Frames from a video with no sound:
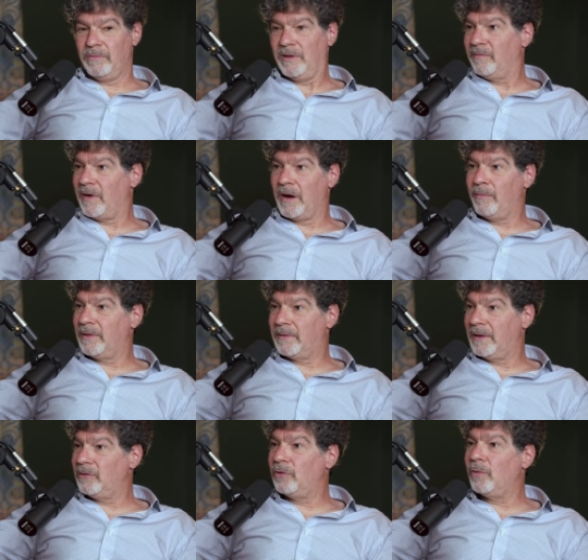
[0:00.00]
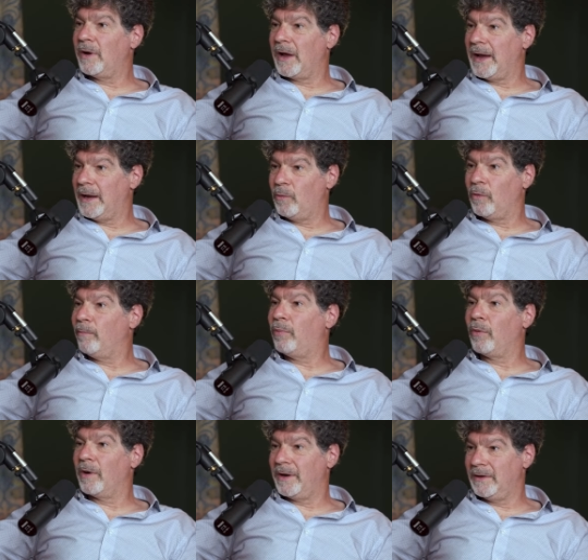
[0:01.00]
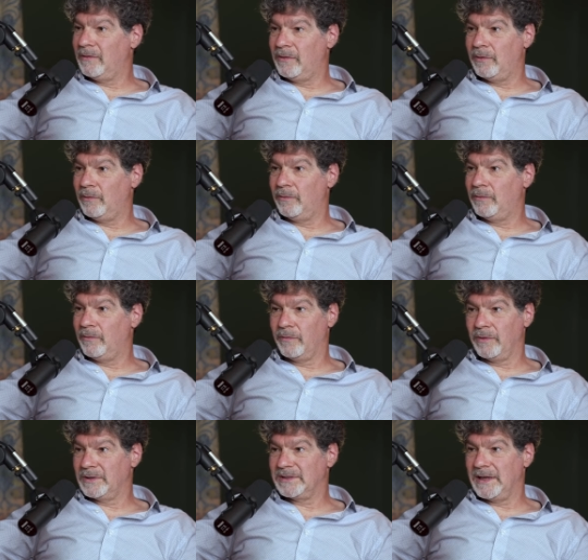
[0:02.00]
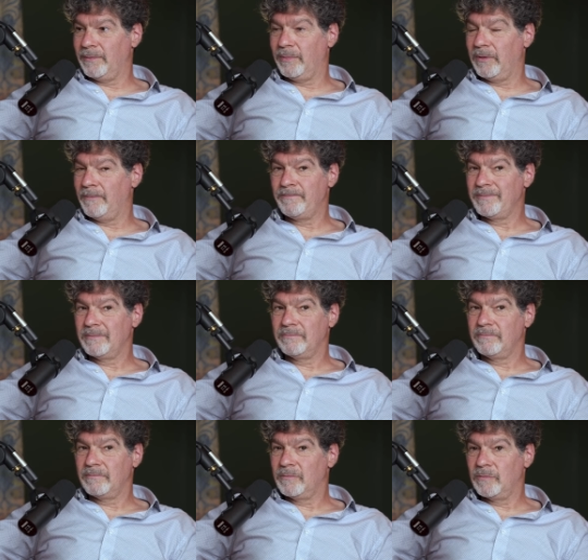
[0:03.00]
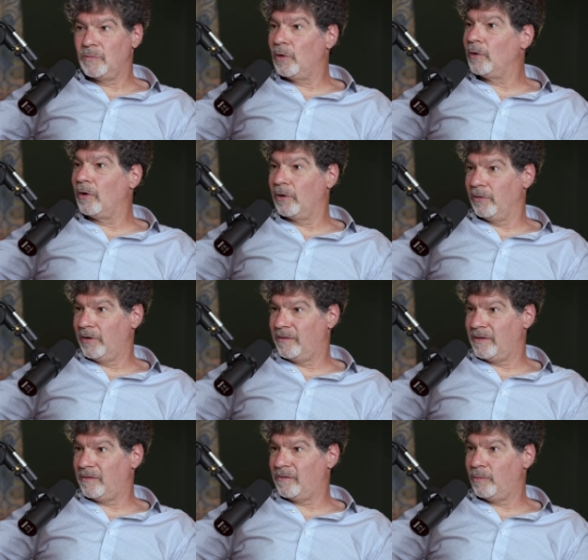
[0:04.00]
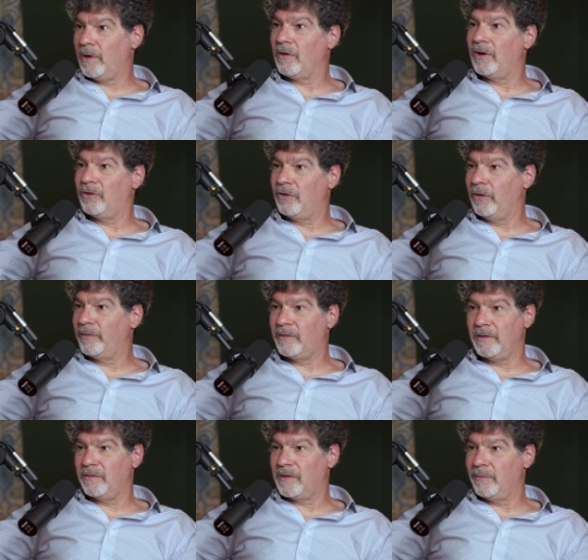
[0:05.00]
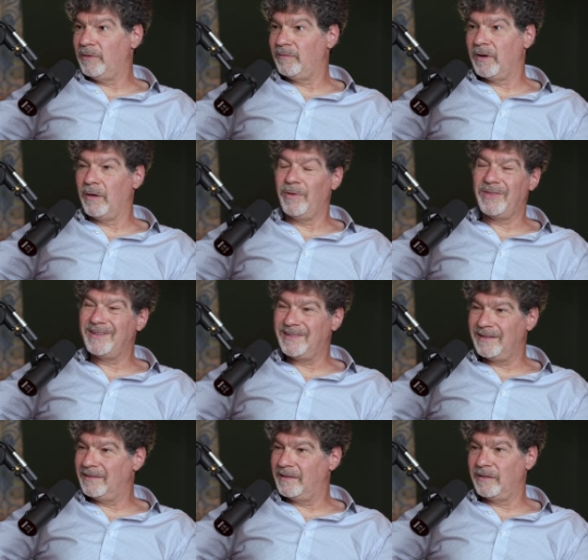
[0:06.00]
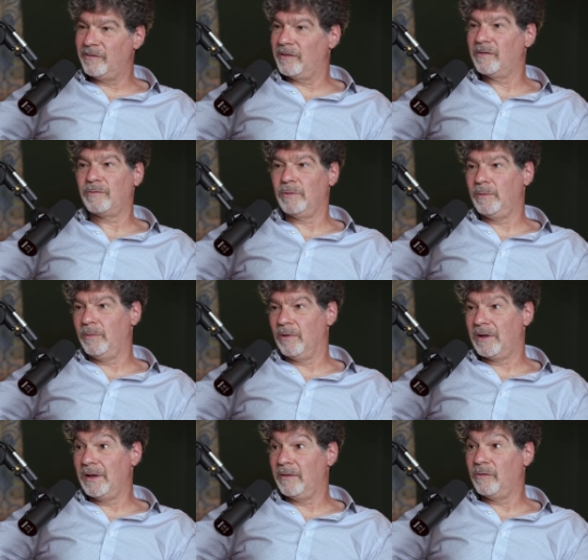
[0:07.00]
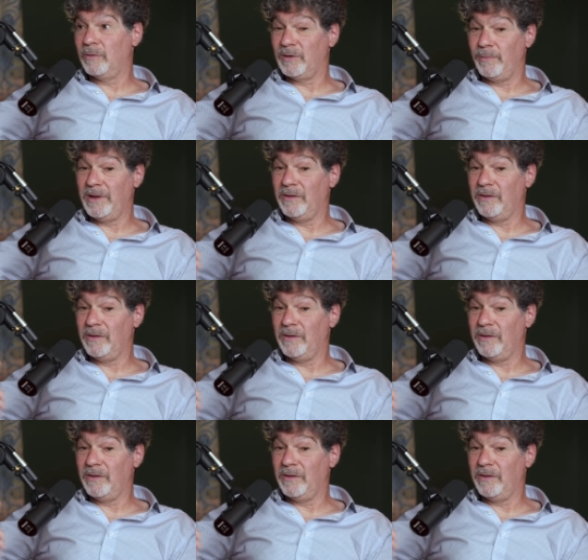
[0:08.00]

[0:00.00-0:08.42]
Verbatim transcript: the environment that you and I were born into, for example, no longer exists. We are adults in some environment that didn't exist when we were kids, which